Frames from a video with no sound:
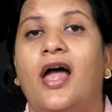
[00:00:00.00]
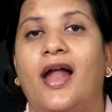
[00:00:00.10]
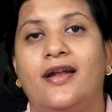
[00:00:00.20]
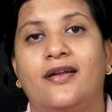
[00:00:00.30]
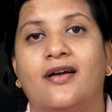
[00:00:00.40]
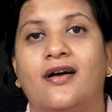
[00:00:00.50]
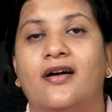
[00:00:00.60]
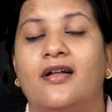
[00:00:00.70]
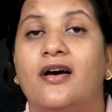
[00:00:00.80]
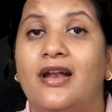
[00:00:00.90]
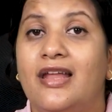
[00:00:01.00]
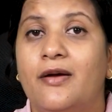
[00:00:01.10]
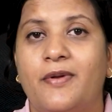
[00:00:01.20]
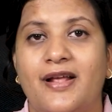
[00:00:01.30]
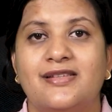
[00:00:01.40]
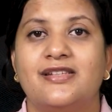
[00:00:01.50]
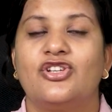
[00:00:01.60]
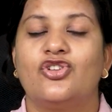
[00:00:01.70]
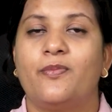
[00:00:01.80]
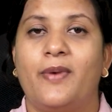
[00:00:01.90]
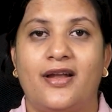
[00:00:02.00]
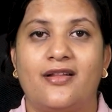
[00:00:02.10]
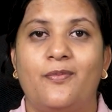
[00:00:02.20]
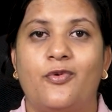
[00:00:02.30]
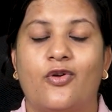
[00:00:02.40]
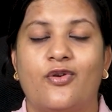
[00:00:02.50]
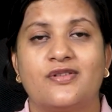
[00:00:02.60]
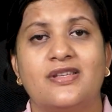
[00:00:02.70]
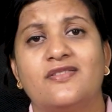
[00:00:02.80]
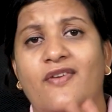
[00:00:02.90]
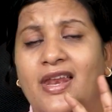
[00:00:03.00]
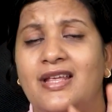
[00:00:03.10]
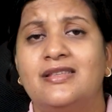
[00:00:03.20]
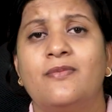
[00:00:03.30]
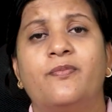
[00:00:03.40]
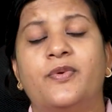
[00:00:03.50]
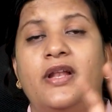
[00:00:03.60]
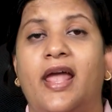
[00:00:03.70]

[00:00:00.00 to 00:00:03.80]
and uh, earlier presentation, better the prognosis. Very simple.